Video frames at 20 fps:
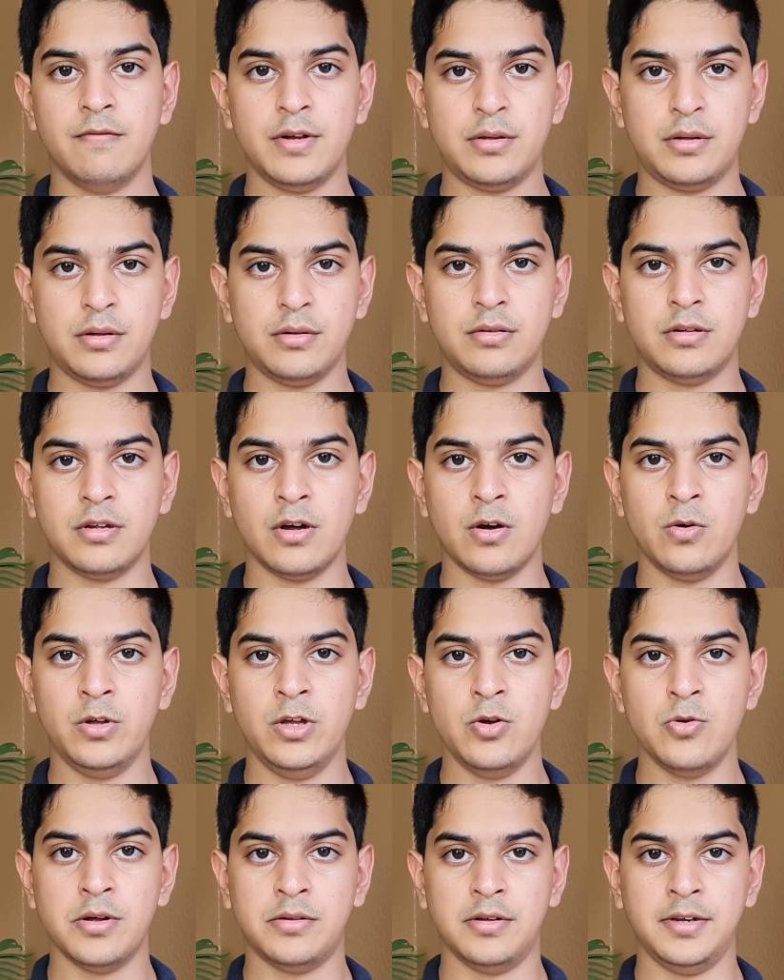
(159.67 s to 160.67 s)
This is so
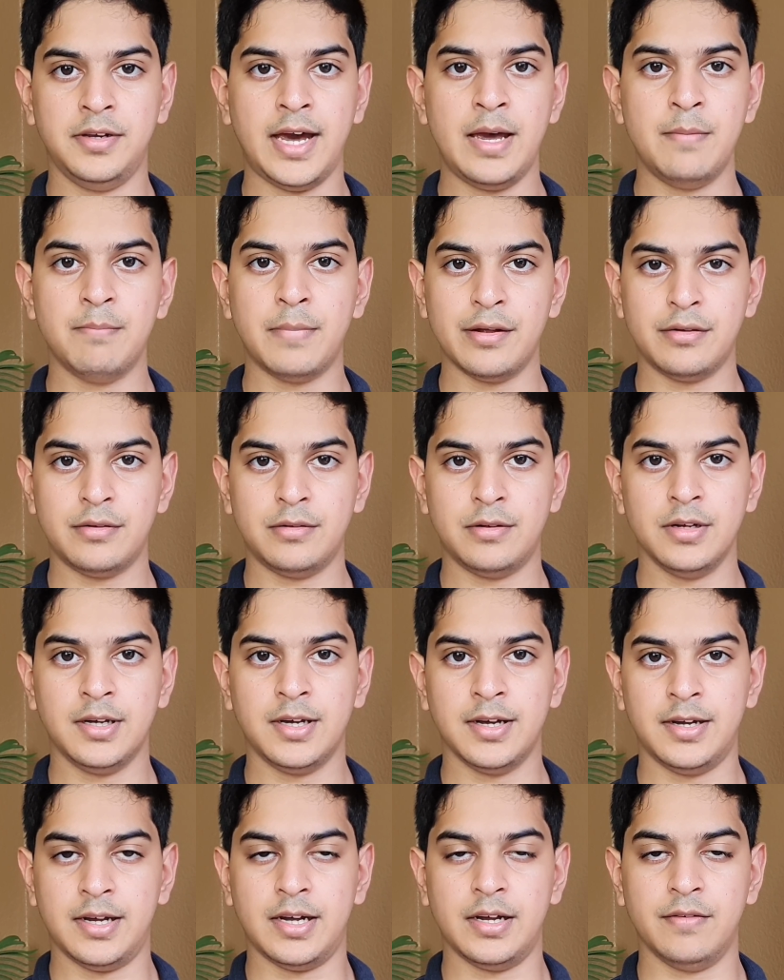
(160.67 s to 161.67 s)
you as a game master
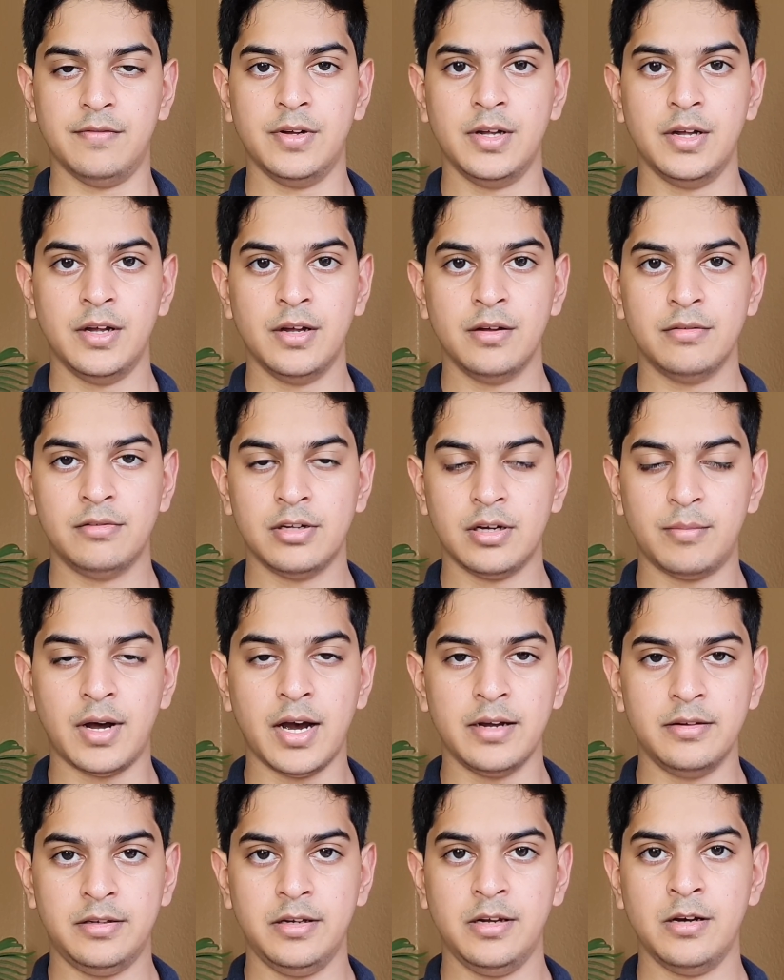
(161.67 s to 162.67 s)
can have some
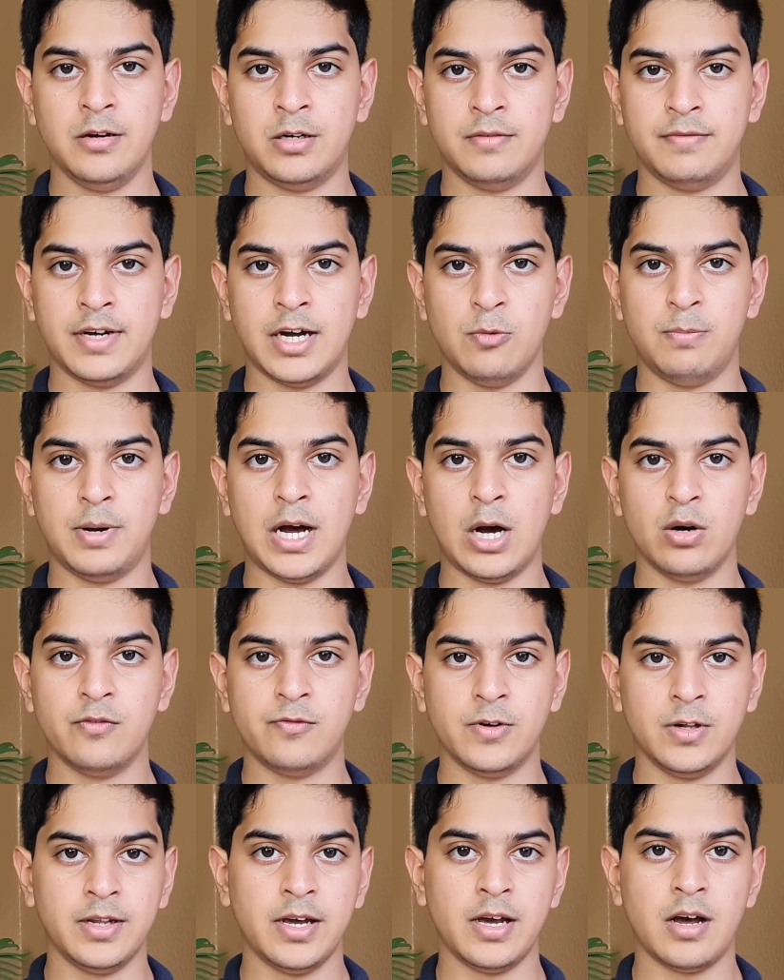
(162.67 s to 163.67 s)
idea of how
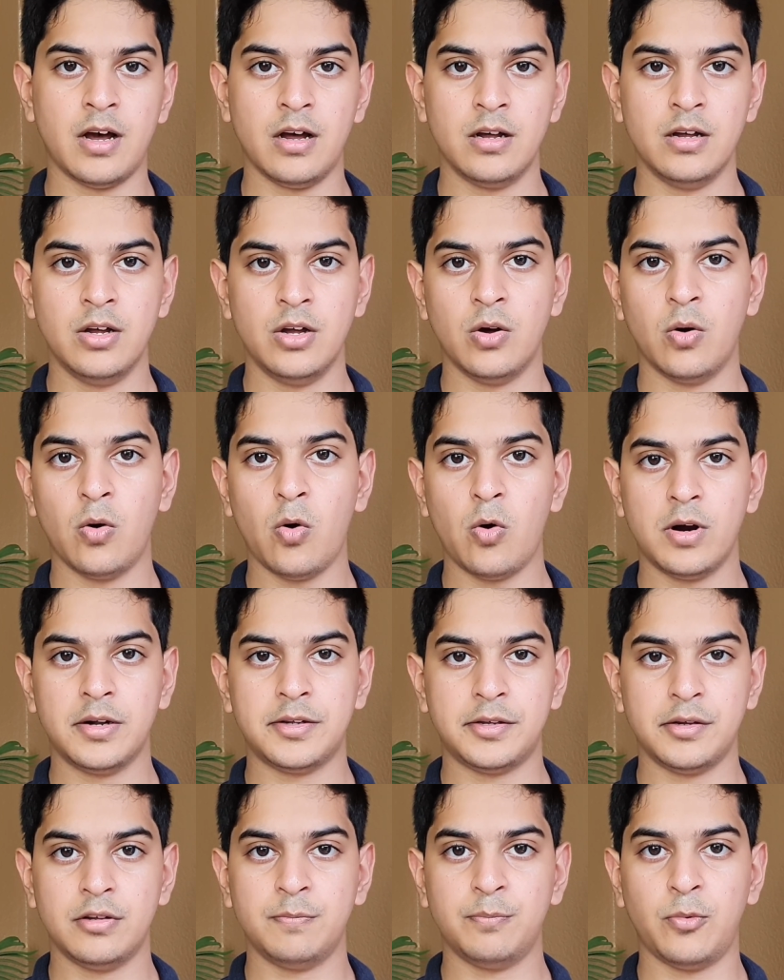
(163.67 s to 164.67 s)
powerful they are, or
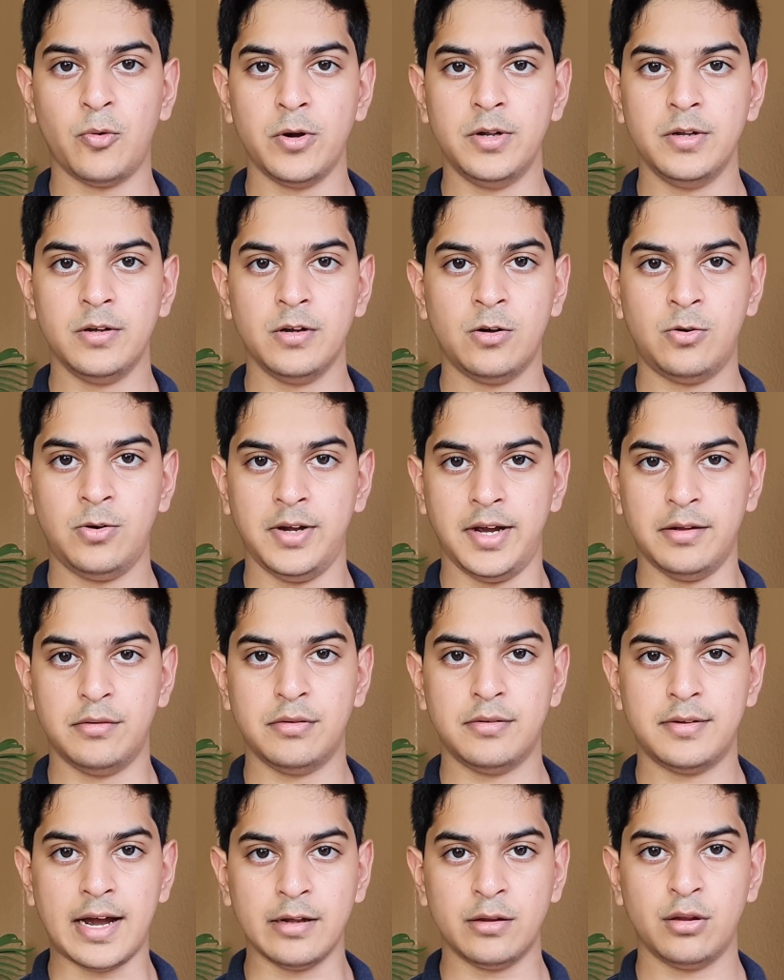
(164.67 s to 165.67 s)
at this point create
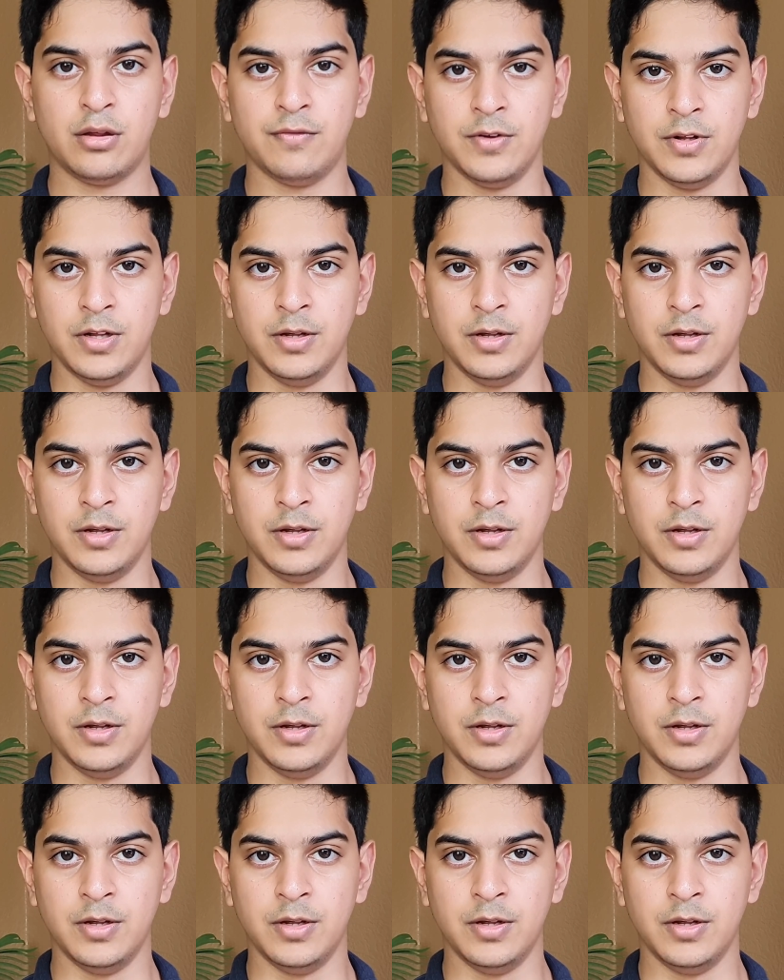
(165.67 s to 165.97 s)
stats for